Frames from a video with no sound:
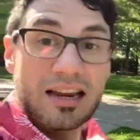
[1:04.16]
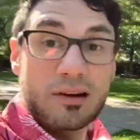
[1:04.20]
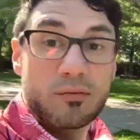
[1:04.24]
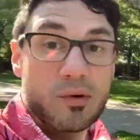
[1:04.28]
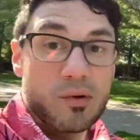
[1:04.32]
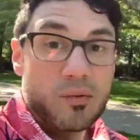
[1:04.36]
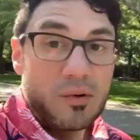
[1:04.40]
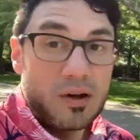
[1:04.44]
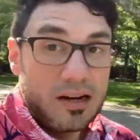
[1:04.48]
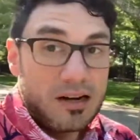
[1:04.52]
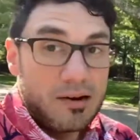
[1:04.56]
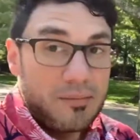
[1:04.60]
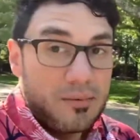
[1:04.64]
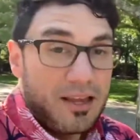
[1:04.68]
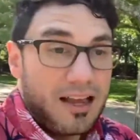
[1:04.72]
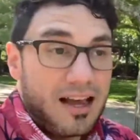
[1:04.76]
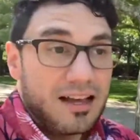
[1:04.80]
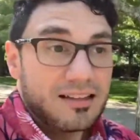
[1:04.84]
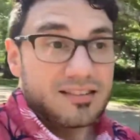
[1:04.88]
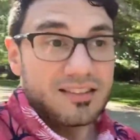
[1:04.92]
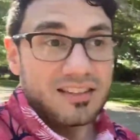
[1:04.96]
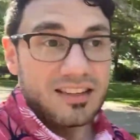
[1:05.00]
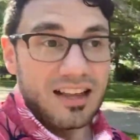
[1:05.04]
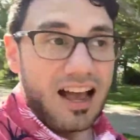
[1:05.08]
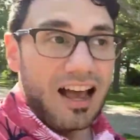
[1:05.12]
we wanted to be
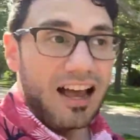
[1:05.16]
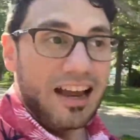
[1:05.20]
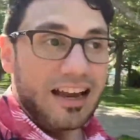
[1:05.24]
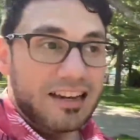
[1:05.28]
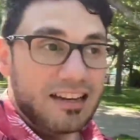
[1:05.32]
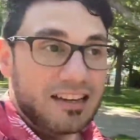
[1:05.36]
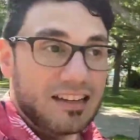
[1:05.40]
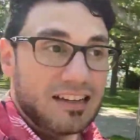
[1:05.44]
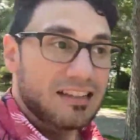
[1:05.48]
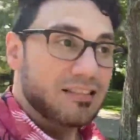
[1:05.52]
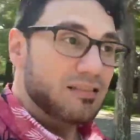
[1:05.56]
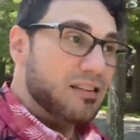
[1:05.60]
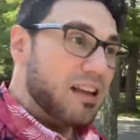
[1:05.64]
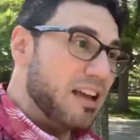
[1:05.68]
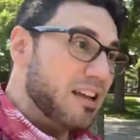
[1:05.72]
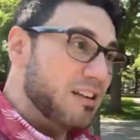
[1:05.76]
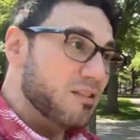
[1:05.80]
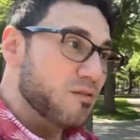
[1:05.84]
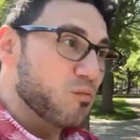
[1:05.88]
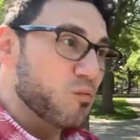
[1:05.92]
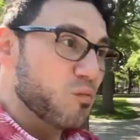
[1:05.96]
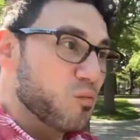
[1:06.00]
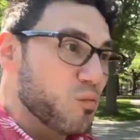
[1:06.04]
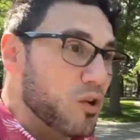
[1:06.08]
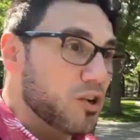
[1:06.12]
outside and,
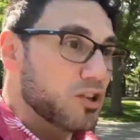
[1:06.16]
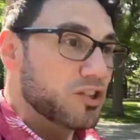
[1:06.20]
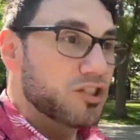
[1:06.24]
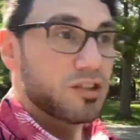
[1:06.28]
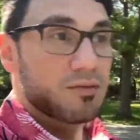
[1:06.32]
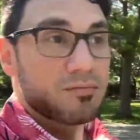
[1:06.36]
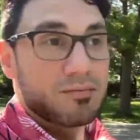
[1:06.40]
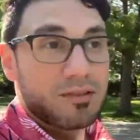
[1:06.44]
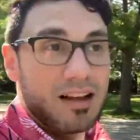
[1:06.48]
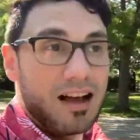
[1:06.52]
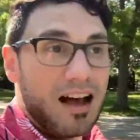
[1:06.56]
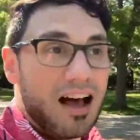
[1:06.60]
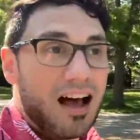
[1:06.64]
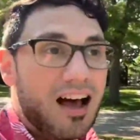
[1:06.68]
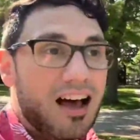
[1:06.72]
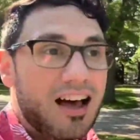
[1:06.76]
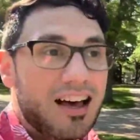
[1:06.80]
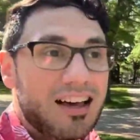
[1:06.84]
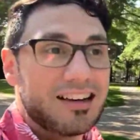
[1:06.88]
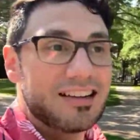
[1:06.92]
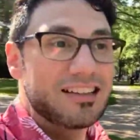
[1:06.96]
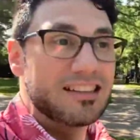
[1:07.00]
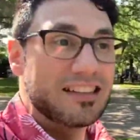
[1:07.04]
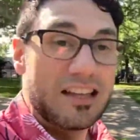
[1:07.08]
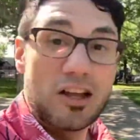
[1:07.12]
and, worship
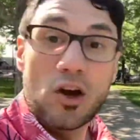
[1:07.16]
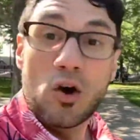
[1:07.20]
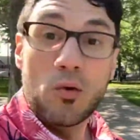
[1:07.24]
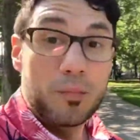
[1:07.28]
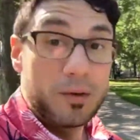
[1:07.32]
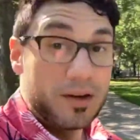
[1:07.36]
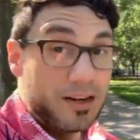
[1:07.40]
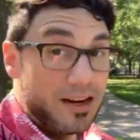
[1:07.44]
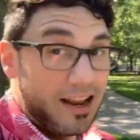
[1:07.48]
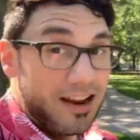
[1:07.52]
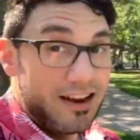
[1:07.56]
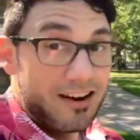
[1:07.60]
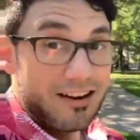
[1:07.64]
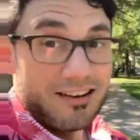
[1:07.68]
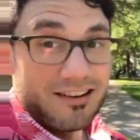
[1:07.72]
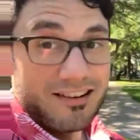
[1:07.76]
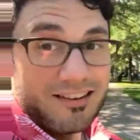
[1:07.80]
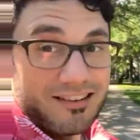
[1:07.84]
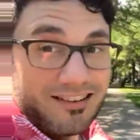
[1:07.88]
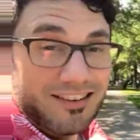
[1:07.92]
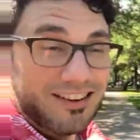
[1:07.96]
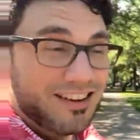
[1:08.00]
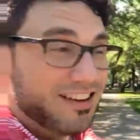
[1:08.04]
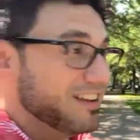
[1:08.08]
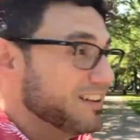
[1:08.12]
God in the open
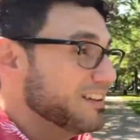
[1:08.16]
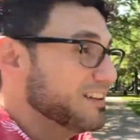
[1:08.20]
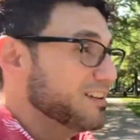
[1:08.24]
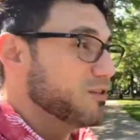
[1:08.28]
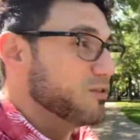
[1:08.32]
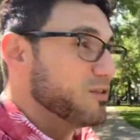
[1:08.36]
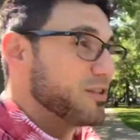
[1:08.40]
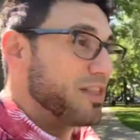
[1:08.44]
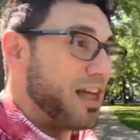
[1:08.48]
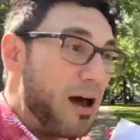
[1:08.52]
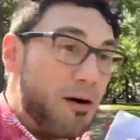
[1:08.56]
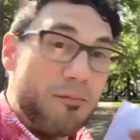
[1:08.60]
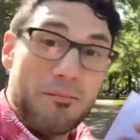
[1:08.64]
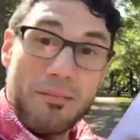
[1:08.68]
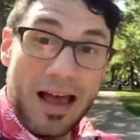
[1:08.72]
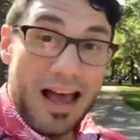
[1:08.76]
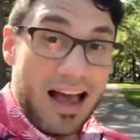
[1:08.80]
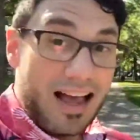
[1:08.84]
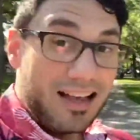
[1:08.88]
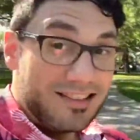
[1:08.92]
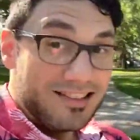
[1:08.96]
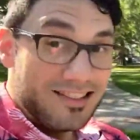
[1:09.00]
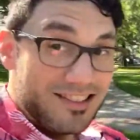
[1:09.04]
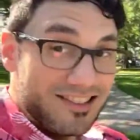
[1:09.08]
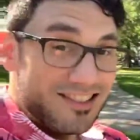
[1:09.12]
air without
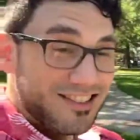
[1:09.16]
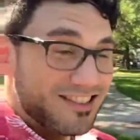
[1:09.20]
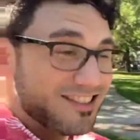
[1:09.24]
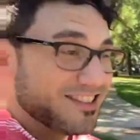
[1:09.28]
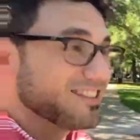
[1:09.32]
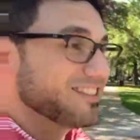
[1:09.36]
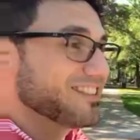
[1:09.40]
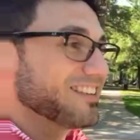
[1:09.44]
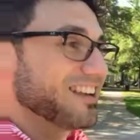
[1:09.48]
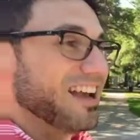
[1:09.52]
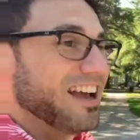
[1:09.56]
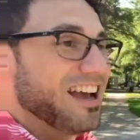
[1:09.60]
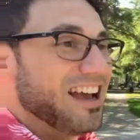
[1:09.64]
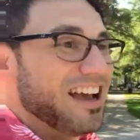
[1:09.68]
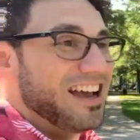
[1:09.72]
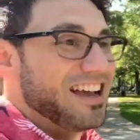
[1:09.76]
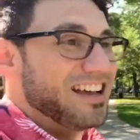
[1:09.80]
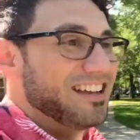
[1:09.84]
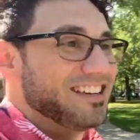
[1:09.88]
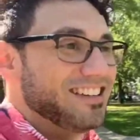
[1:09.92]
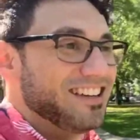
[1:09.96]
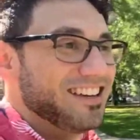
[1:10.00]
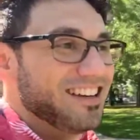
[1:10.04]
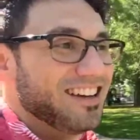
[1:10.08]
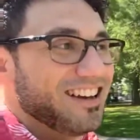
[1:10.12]
masks.
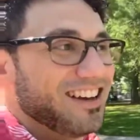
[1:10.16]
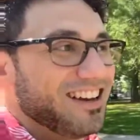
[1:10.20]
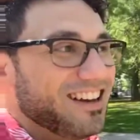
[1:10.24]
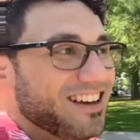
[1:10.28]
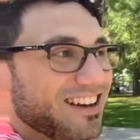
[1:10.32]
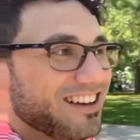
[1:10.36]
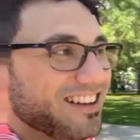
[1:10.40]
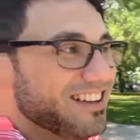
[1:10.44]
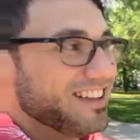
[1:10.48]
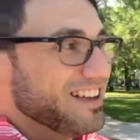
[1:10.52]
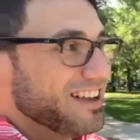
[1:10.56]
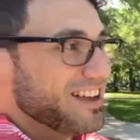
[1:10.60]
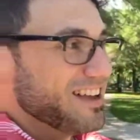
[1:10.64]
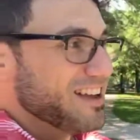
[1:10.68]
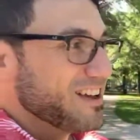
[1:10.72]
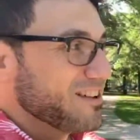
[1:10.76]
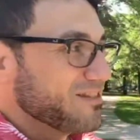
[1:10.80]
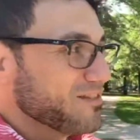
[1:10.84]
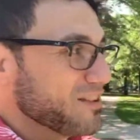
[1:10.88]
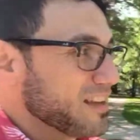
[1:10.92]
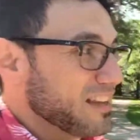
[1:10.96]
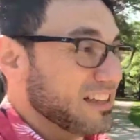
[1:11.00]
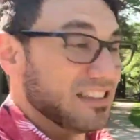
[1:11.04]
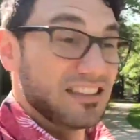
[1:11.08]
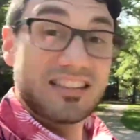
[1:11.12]
And uh,
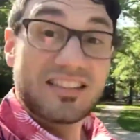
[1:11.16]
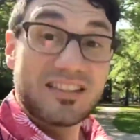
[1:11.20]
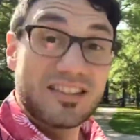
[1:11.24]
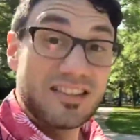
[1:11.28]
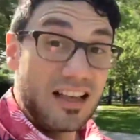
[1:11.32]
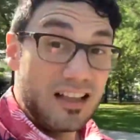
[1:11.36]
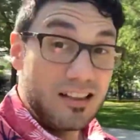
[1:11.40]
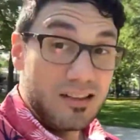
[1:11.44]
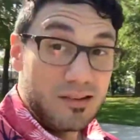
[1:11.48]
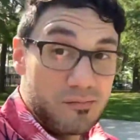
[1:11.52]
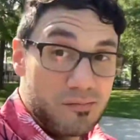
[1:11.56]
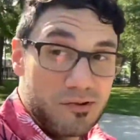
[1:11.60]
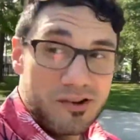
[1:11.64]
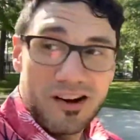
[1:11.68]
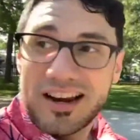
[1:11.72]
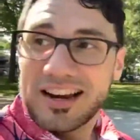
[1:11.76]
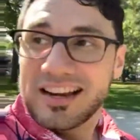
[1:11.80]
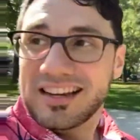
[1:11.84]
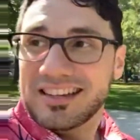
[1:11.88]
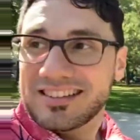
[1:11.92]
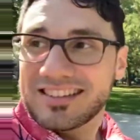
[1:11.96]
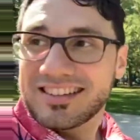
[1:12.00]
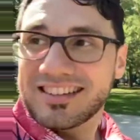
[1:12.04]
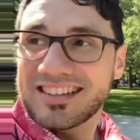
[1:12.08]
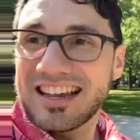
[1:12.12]
we can
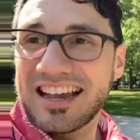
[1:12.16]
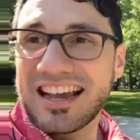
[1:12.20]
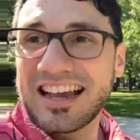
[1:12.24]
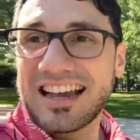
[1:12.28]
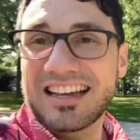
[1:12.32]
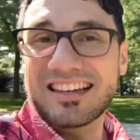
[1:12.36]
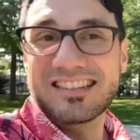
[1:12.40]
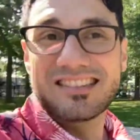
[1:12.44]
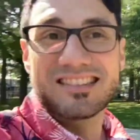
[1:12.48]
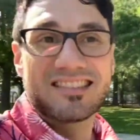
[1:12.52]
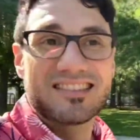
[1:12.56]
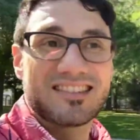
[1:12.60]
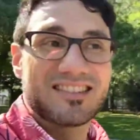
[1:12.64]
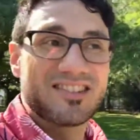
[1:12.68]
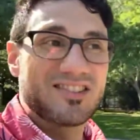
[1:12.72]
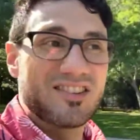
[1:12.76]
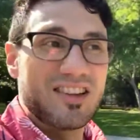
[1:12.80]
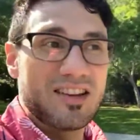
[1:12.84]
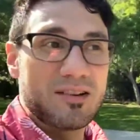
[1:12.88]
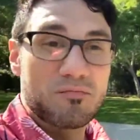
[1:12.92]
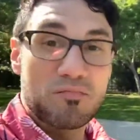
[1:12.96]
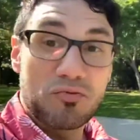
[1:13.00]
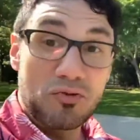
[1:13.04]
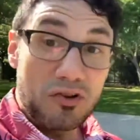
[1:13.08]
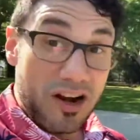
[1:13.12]
celebrate and
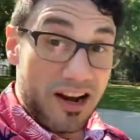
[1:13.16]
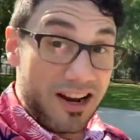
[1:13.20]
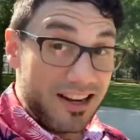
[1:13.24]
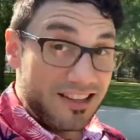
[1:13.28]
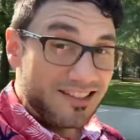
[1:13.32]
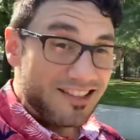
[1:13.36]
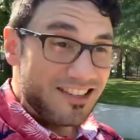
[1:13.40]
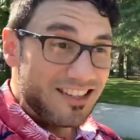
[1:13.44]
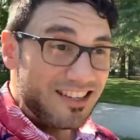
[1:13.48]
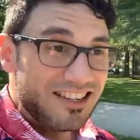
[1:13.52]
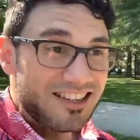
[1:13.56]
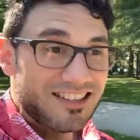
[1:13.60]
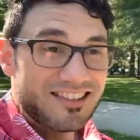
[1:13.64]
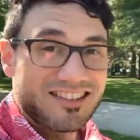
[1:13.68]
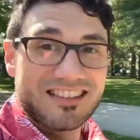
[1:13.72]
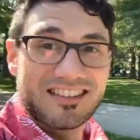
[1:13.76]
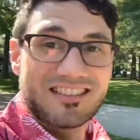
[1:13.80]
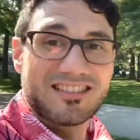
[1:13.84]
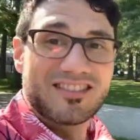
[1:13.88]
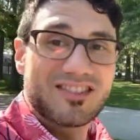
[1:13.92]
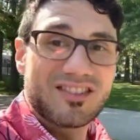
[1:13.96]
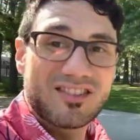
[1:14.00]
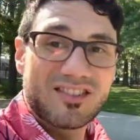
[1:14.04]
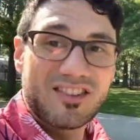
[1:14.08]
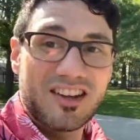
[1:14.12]
sing praises
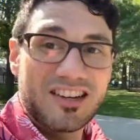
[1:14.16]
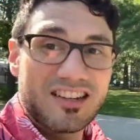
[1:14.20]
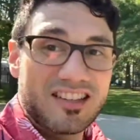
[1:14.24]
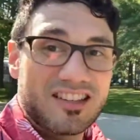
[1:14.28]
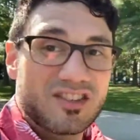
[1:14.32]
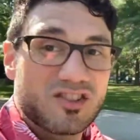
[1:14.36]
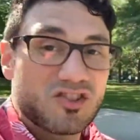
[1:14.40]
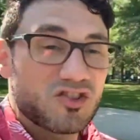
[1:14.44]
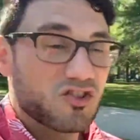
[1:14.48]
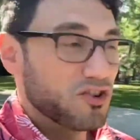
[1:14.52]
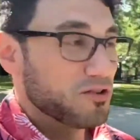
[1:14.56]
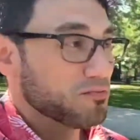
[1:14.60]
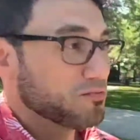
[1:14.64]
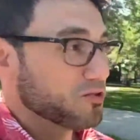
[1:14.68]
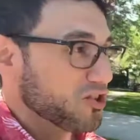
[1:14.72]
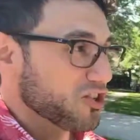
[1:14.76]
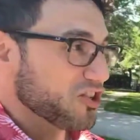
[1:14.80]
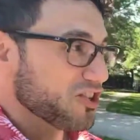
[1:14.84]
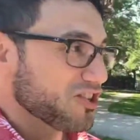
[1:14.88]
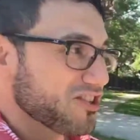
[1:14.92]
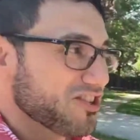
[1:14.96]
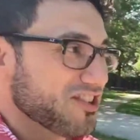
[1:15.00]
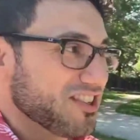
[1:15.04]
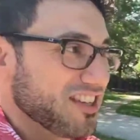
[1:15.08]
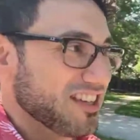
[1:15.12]
and study the
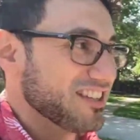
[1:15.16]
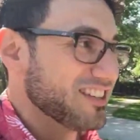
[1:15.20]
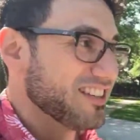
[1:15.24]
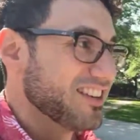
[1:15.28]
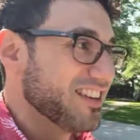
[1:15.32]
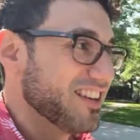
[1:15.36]
scriptures and